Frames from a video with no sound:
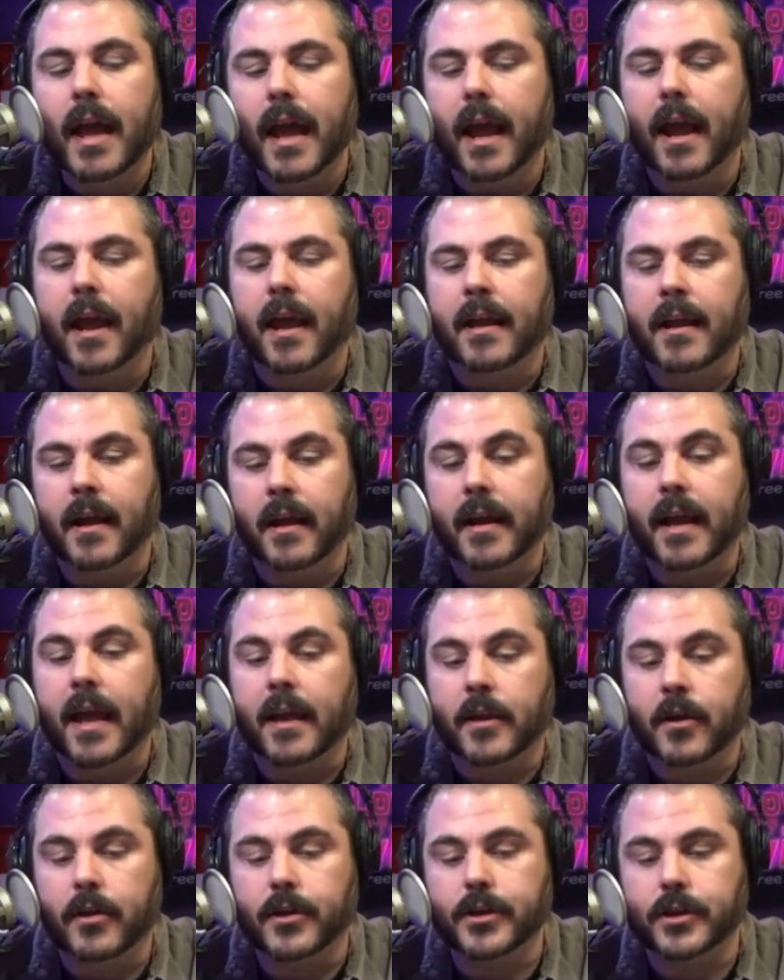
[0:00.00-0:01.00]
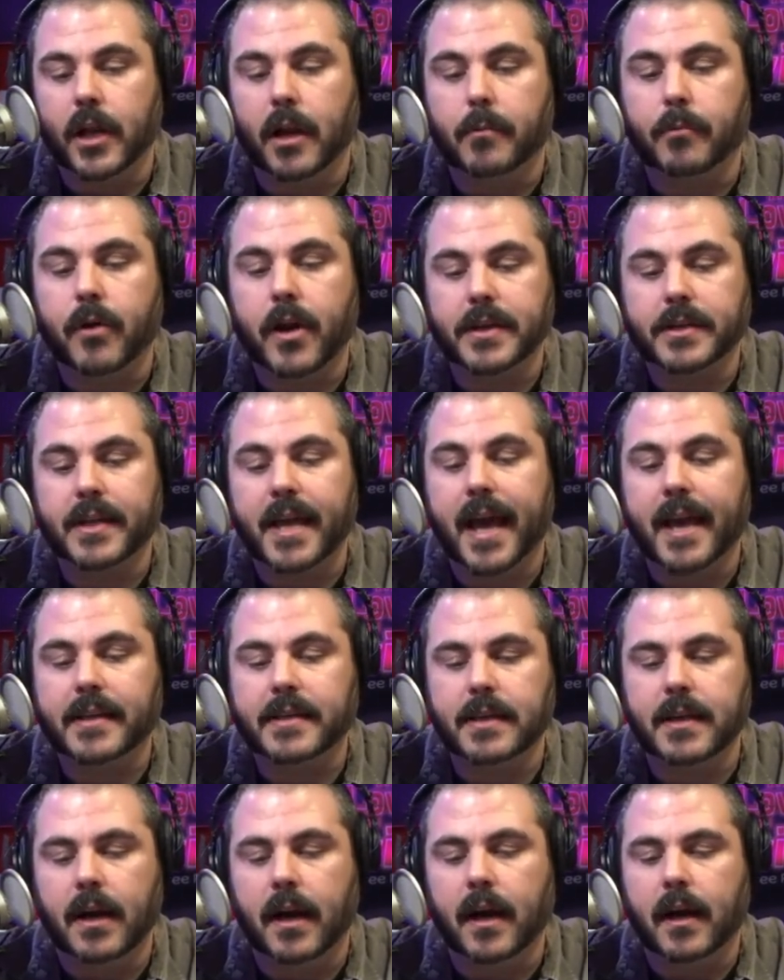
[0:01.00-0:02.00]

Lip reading: And again, you're just going to press that